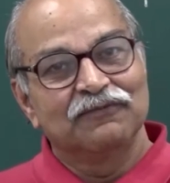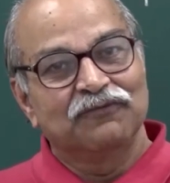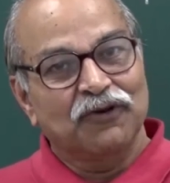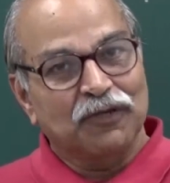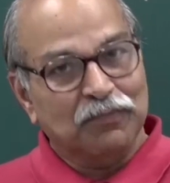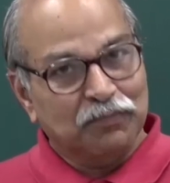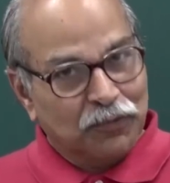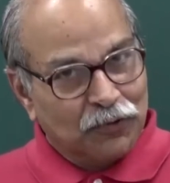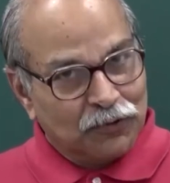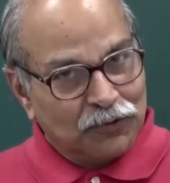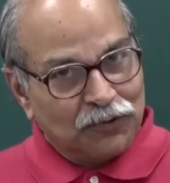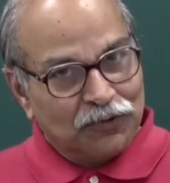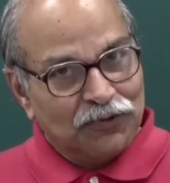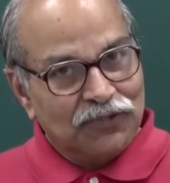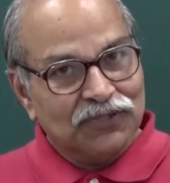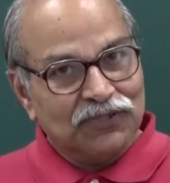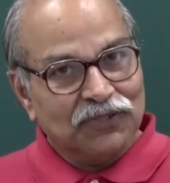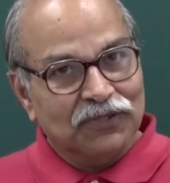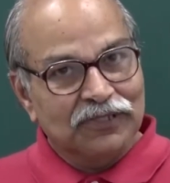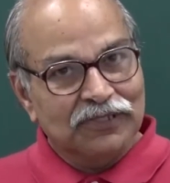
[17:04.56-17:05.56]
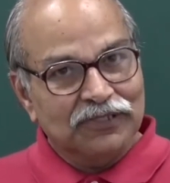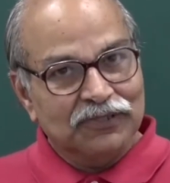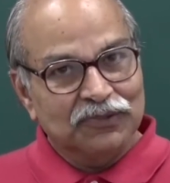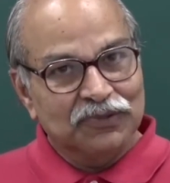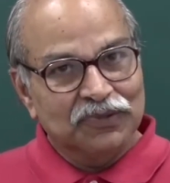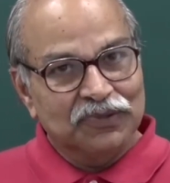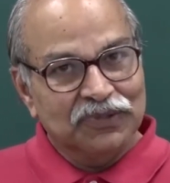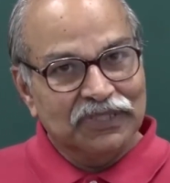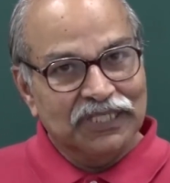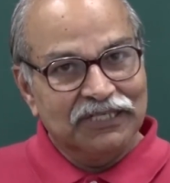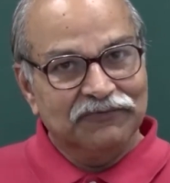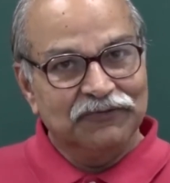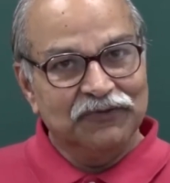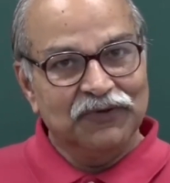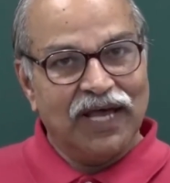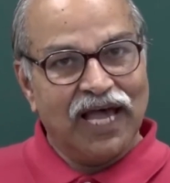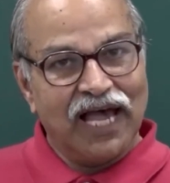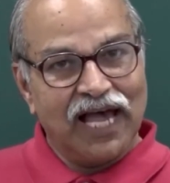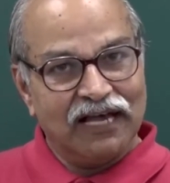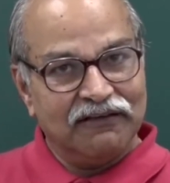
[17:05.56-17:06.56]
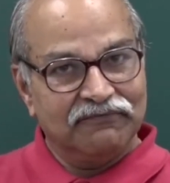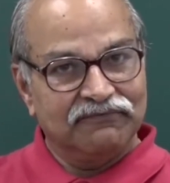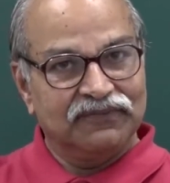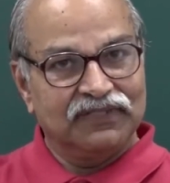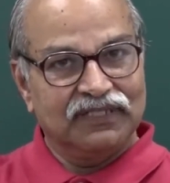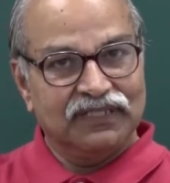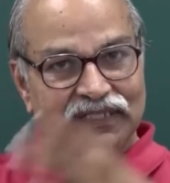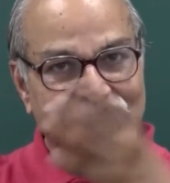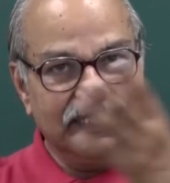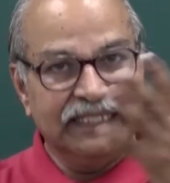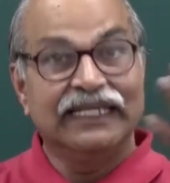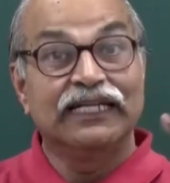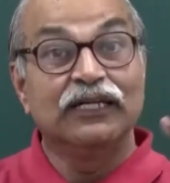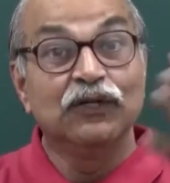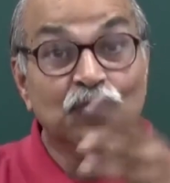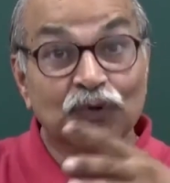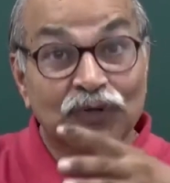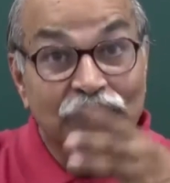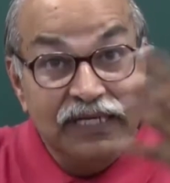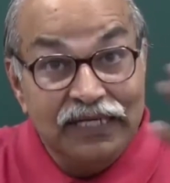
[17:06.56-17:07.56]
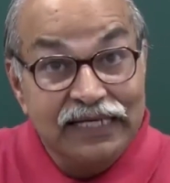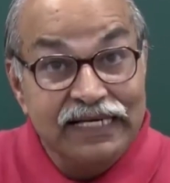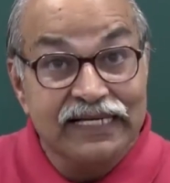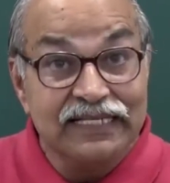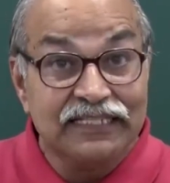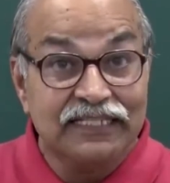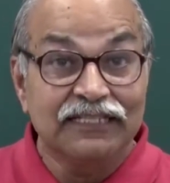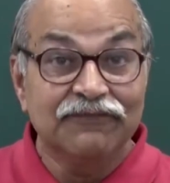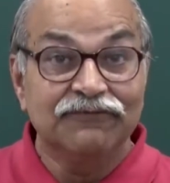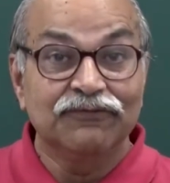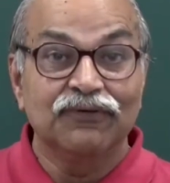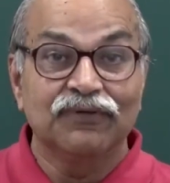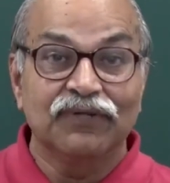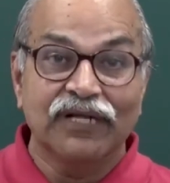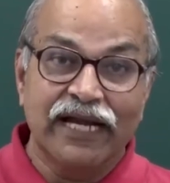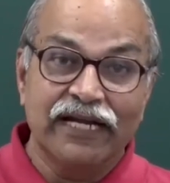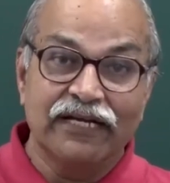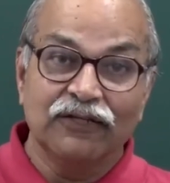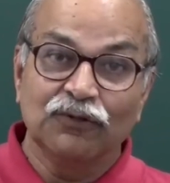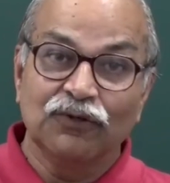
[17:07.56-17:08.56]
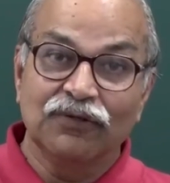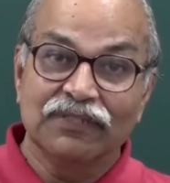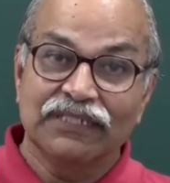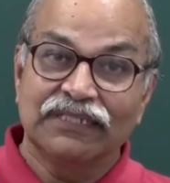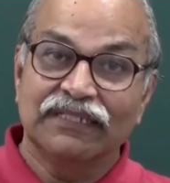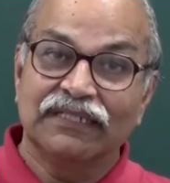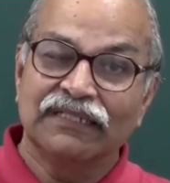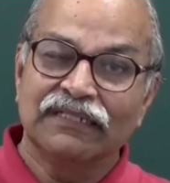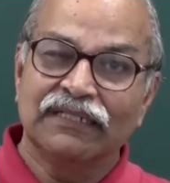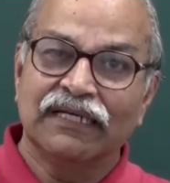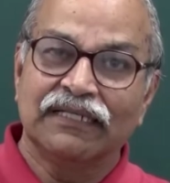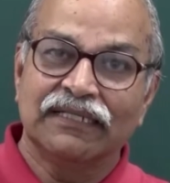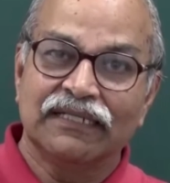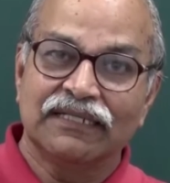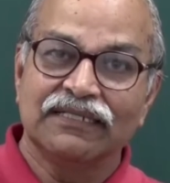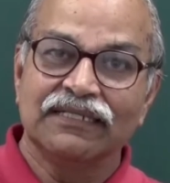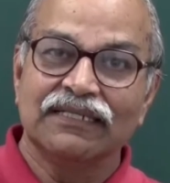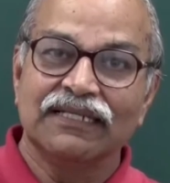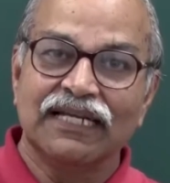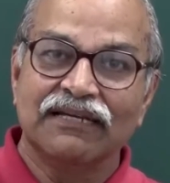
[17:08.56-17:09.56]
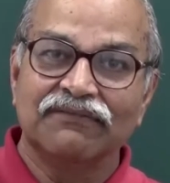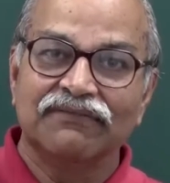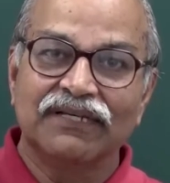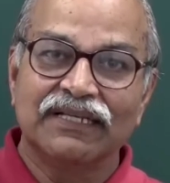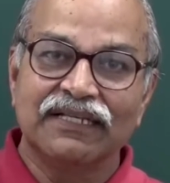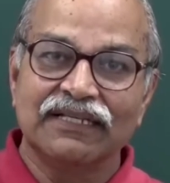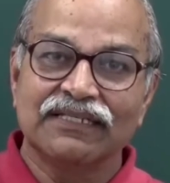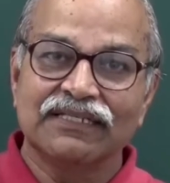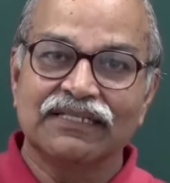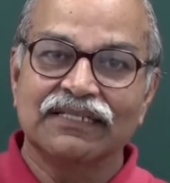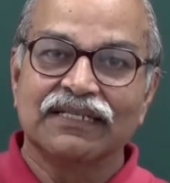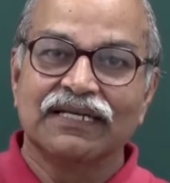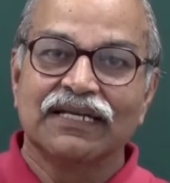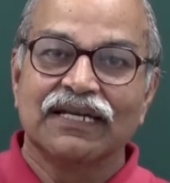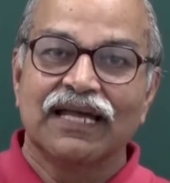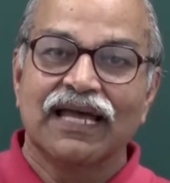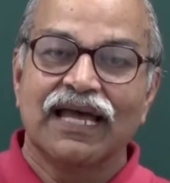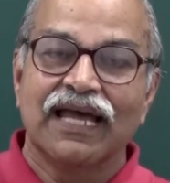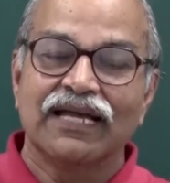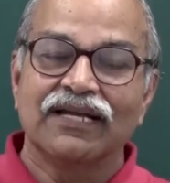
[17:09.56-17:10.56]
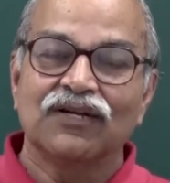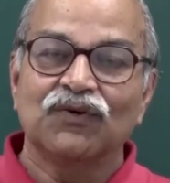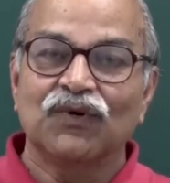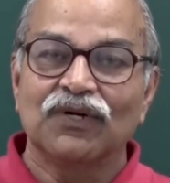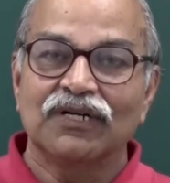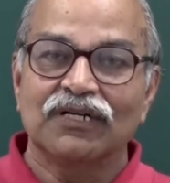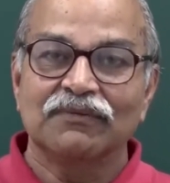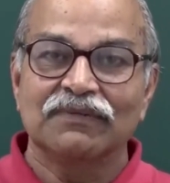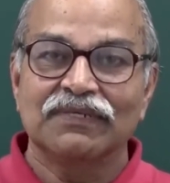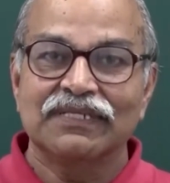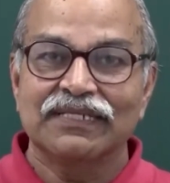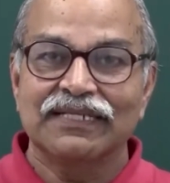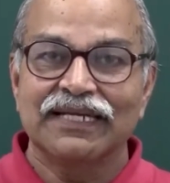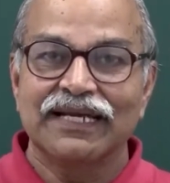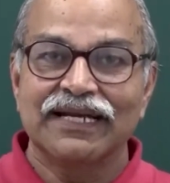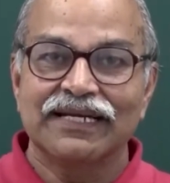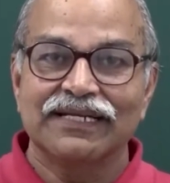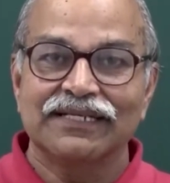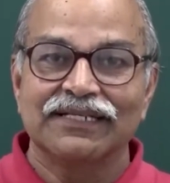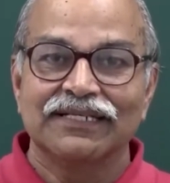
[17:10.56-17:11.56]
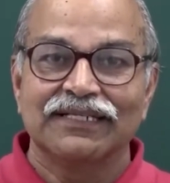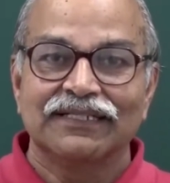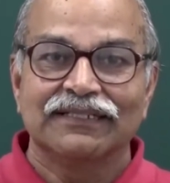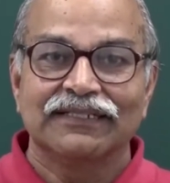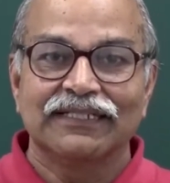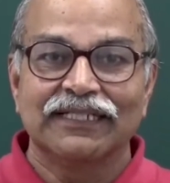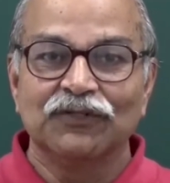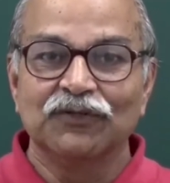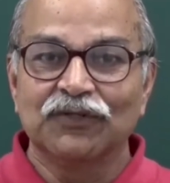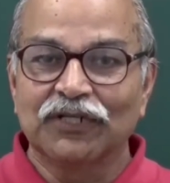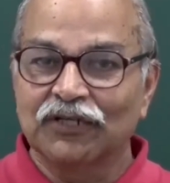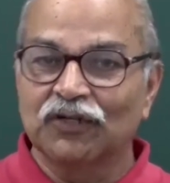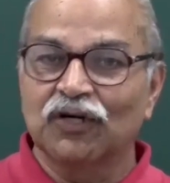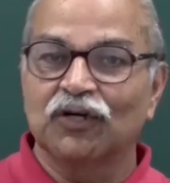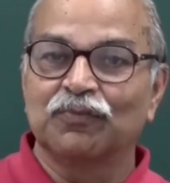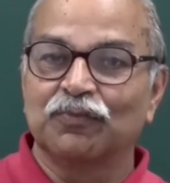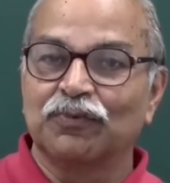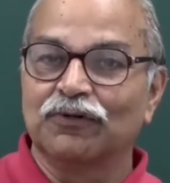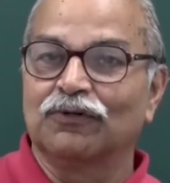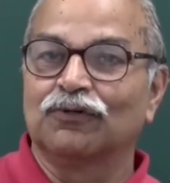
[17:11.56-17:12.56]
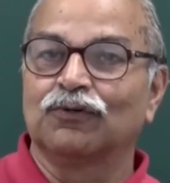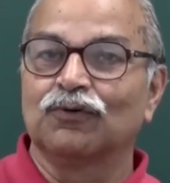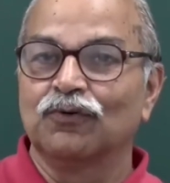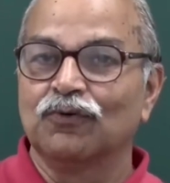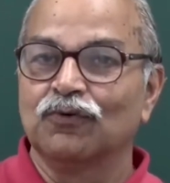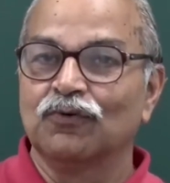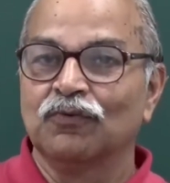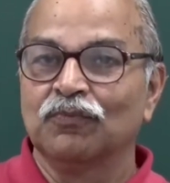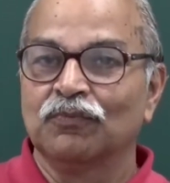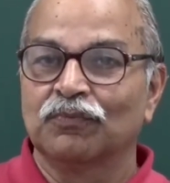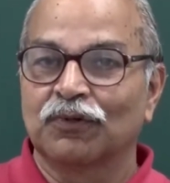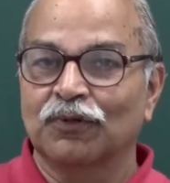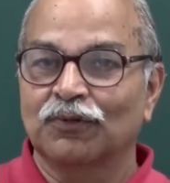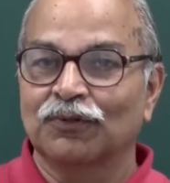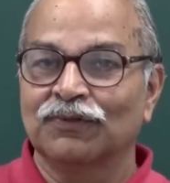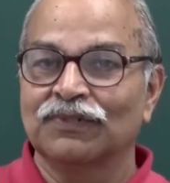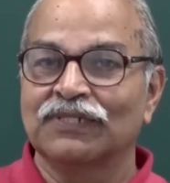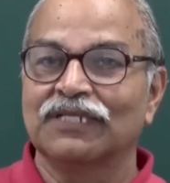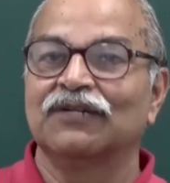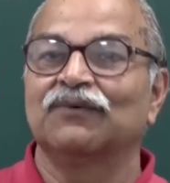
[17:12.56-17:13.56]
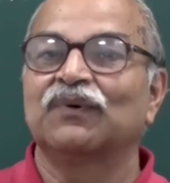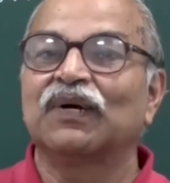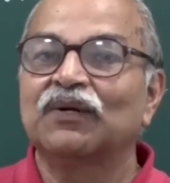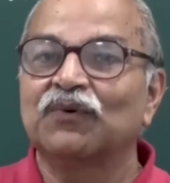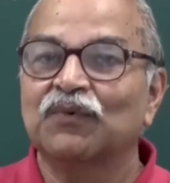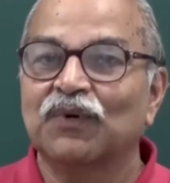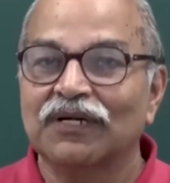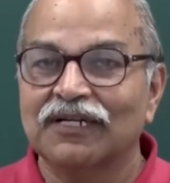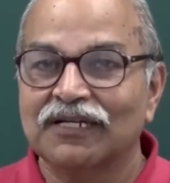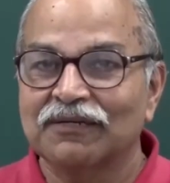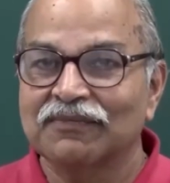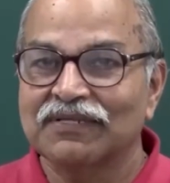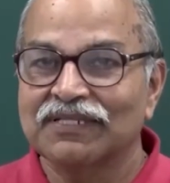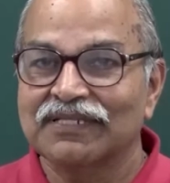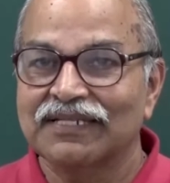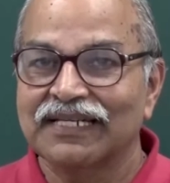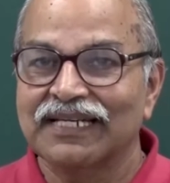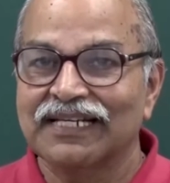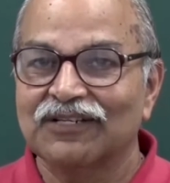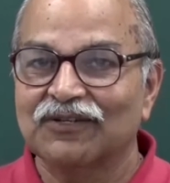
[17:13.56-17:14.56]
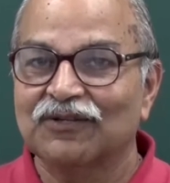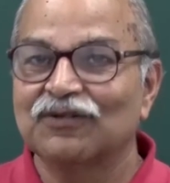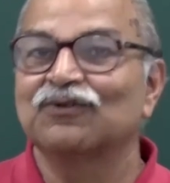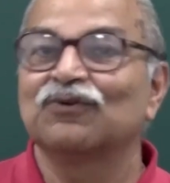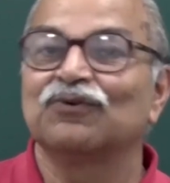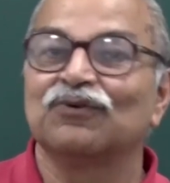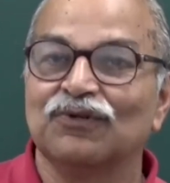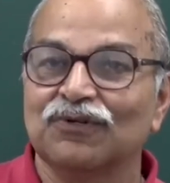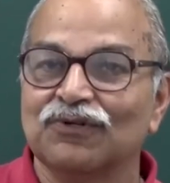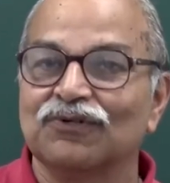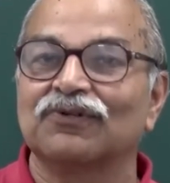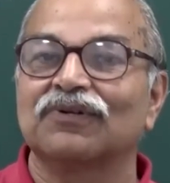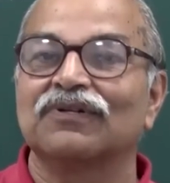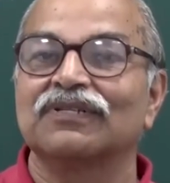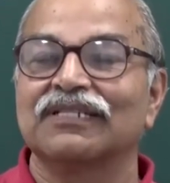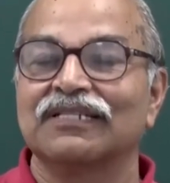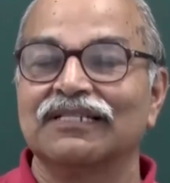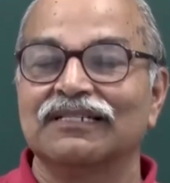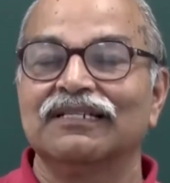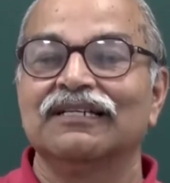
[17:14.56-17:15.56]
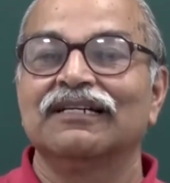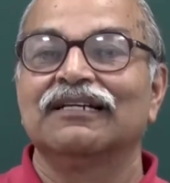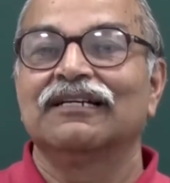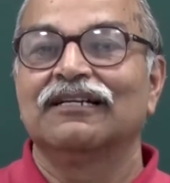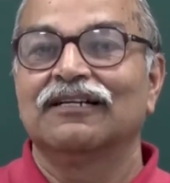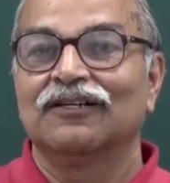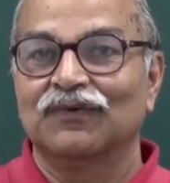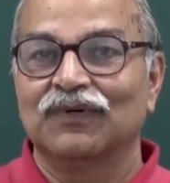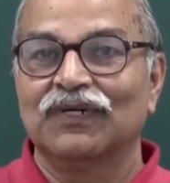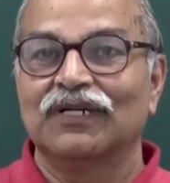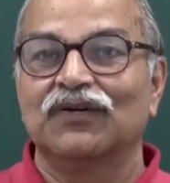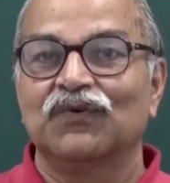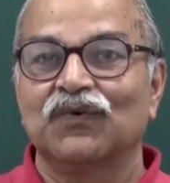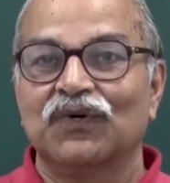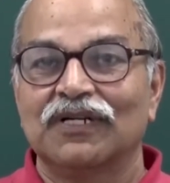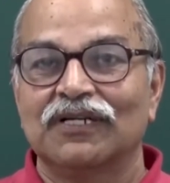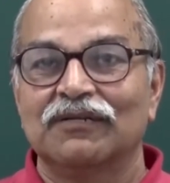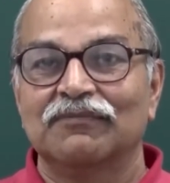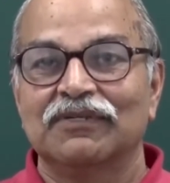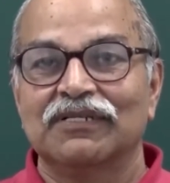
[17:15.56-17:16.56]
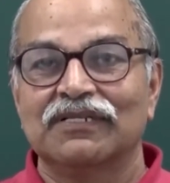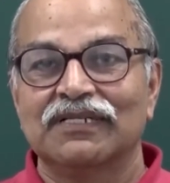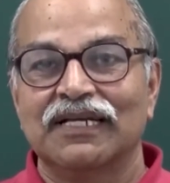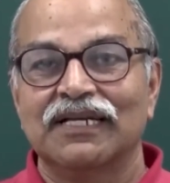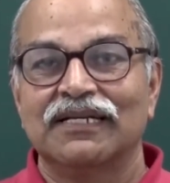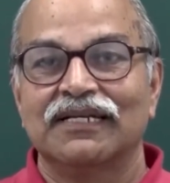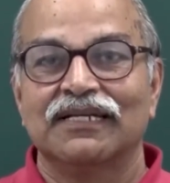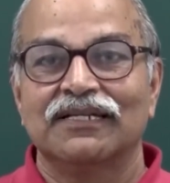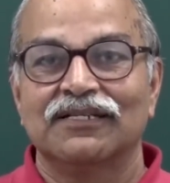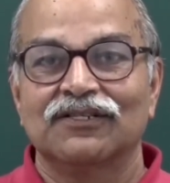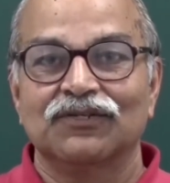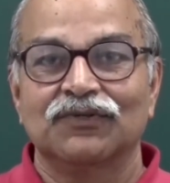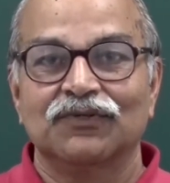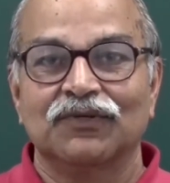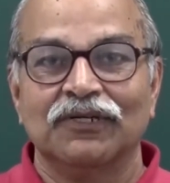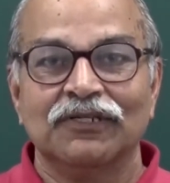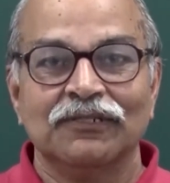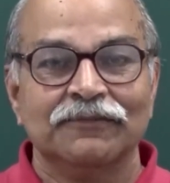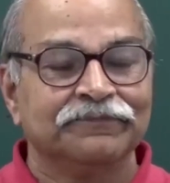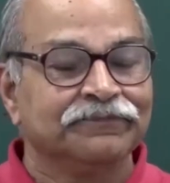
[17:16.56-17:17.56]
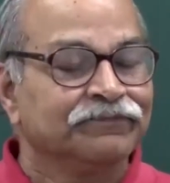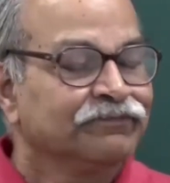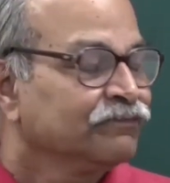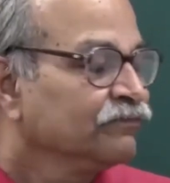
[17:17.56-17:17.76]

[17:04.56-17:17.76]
For protons also, if you have in a nucleus, if you write those energy levels and quantum states, then you cannot put two protons in one quantum state or two neutrons in one quantum state and so on.